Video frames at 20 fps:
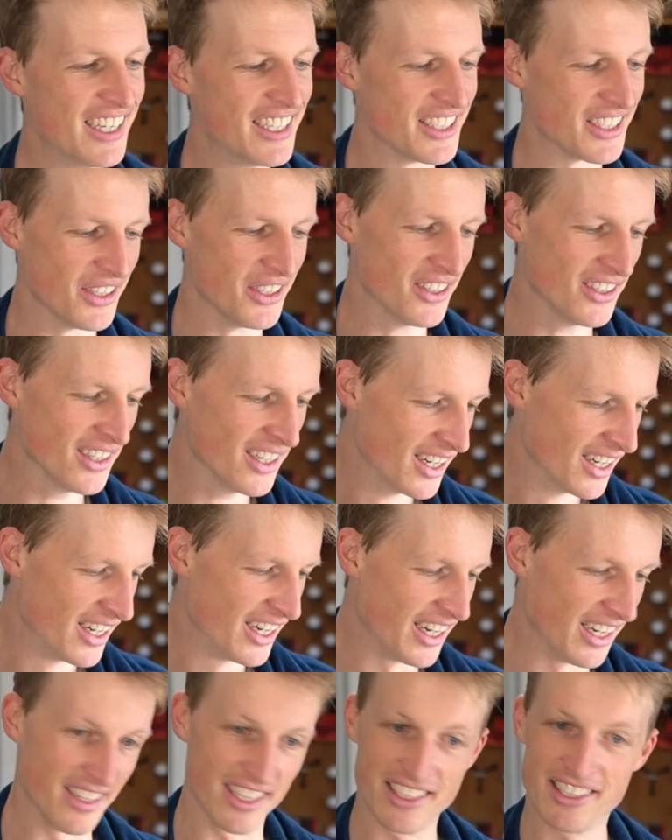So
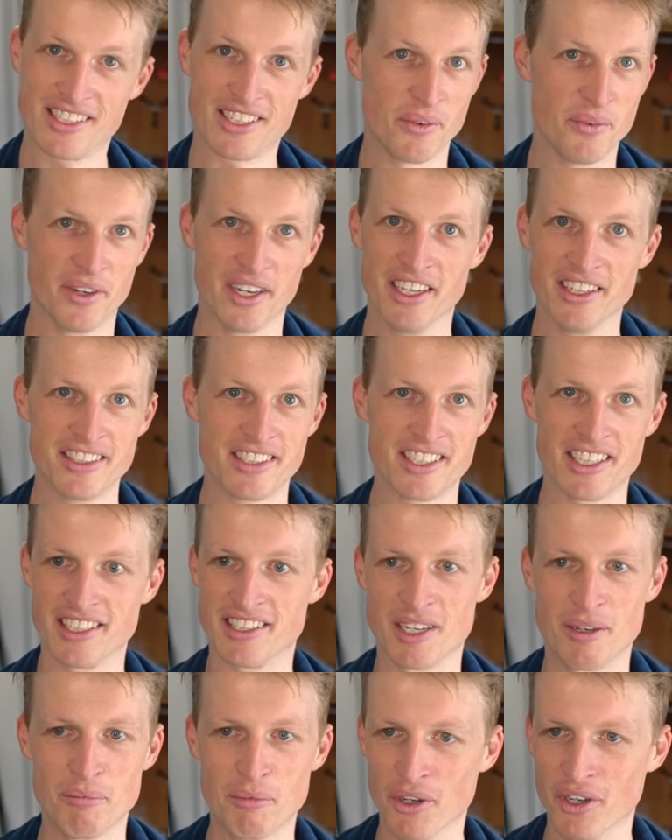unless someone else at
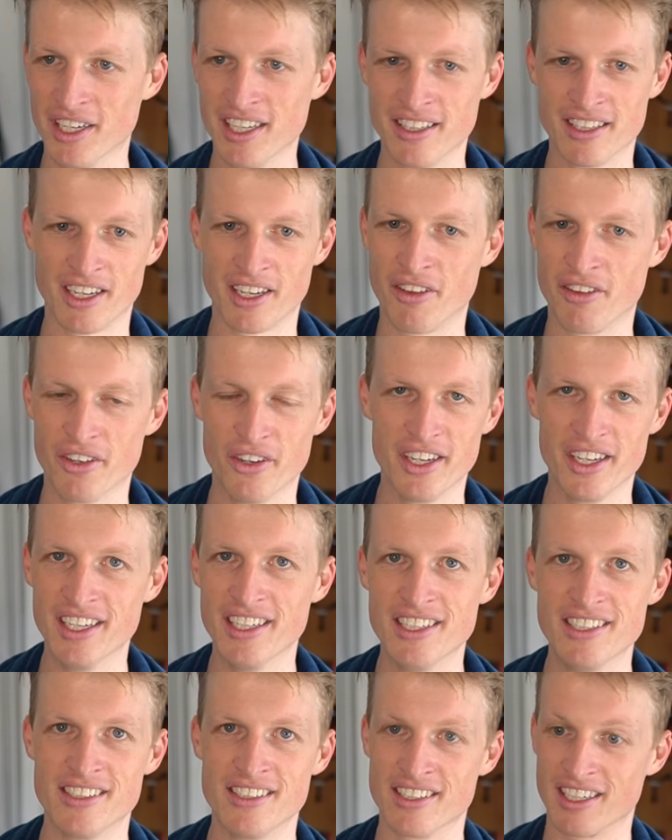some point in like 30
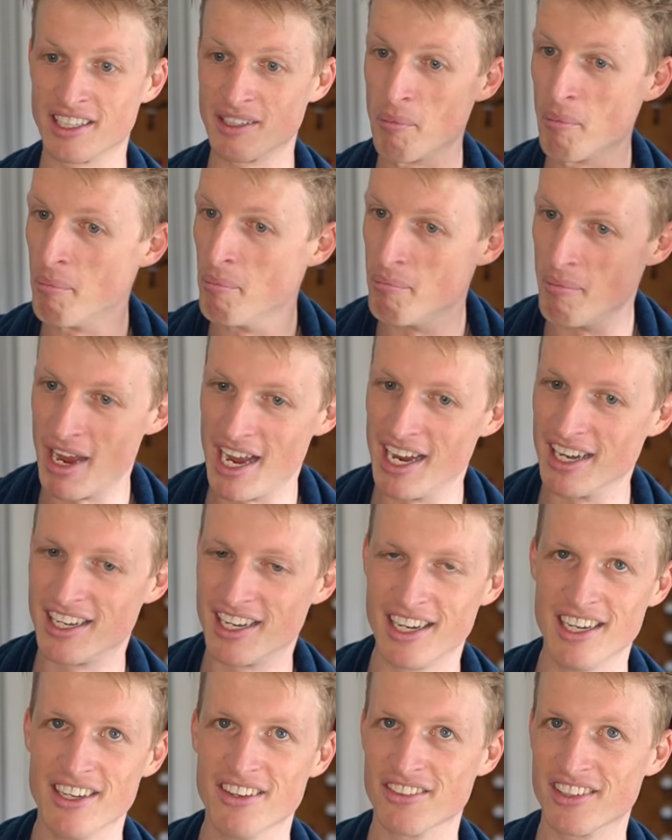years is like mad
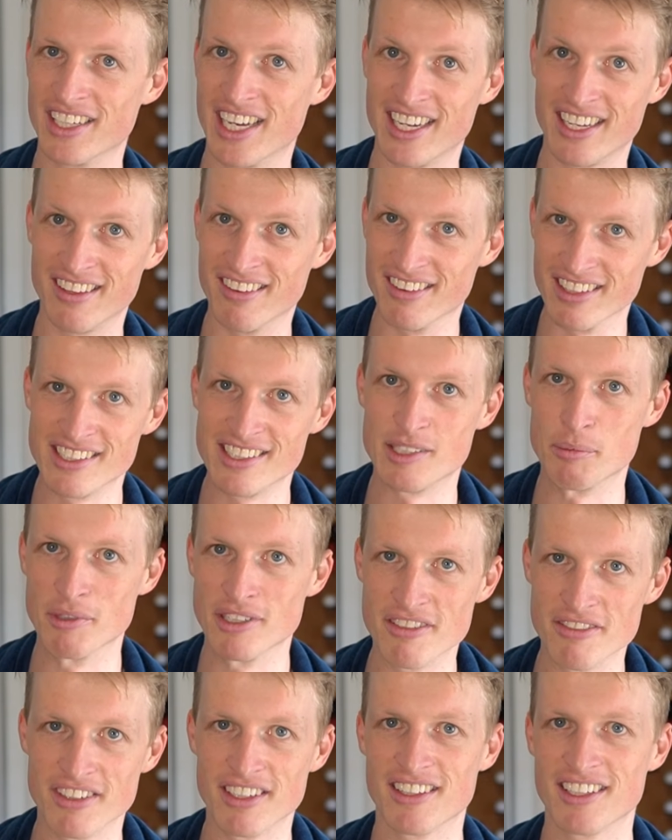keen on getting this
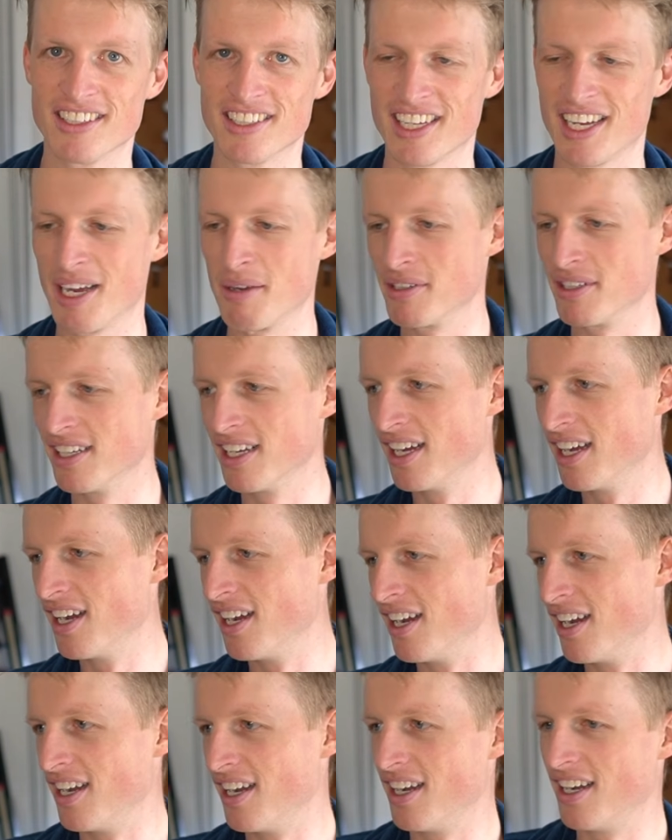specific thing to happen,
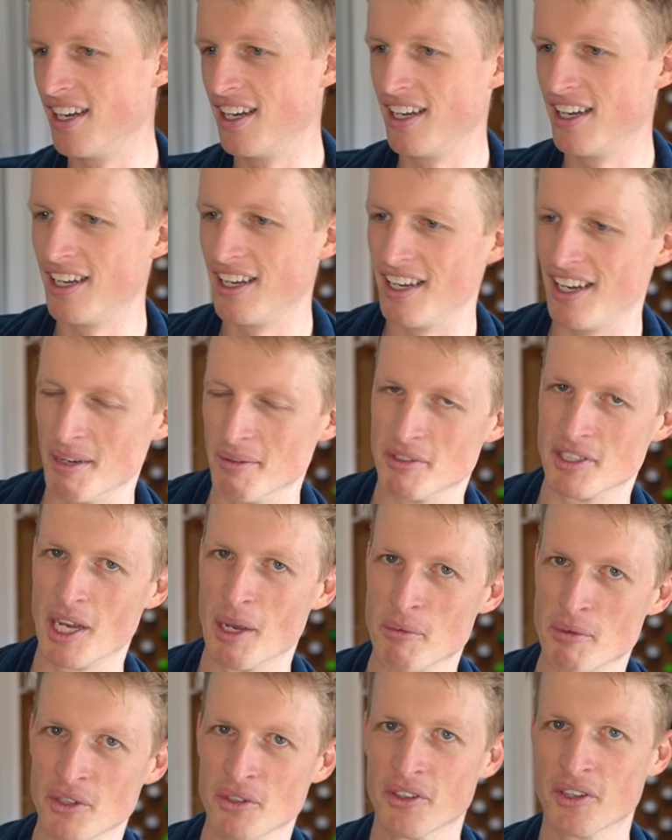I'm
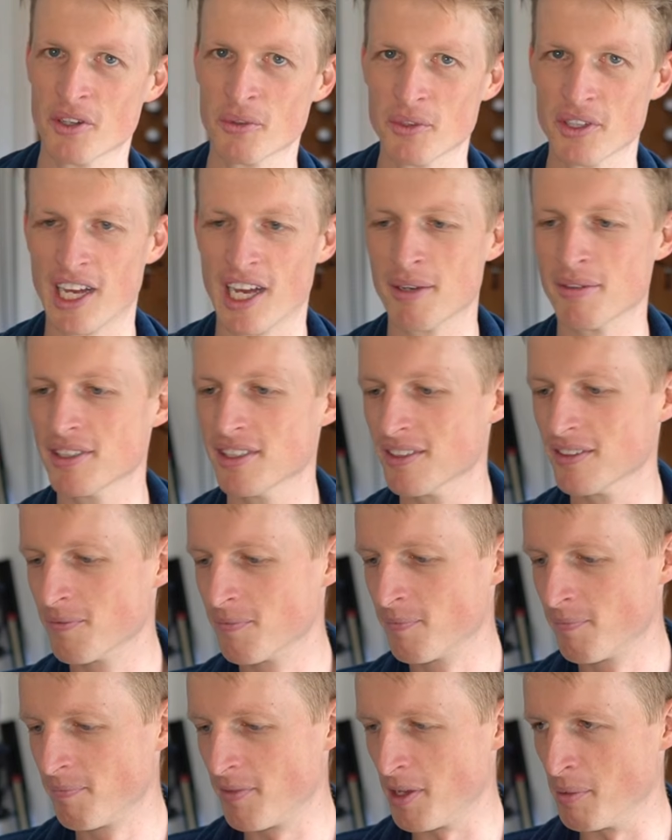skeptical that it will happen
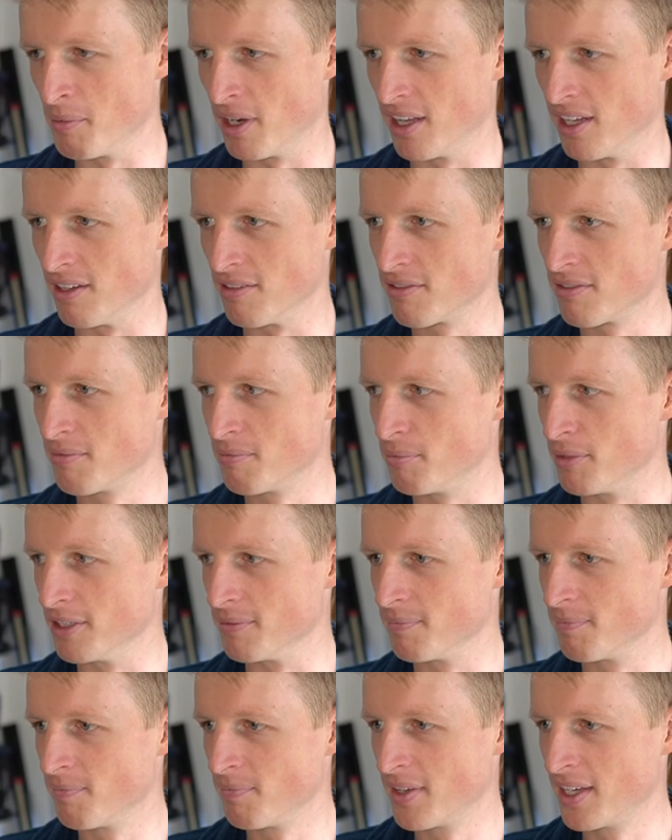in my life.
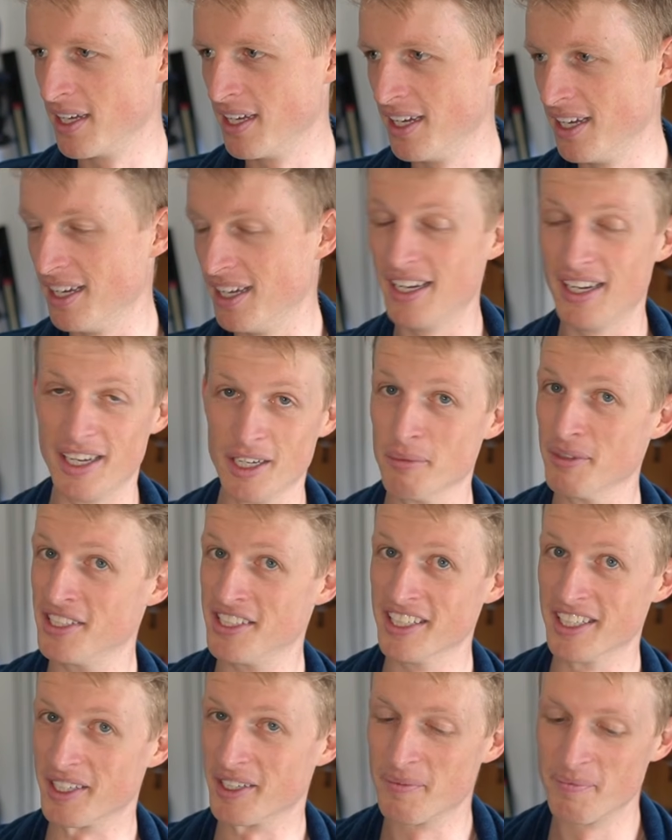But it'll be
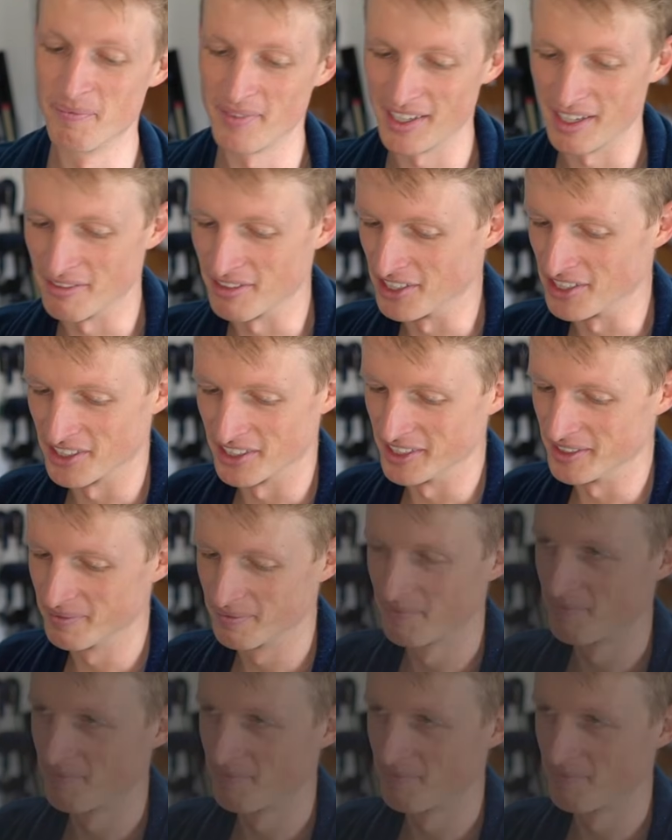sick eventually.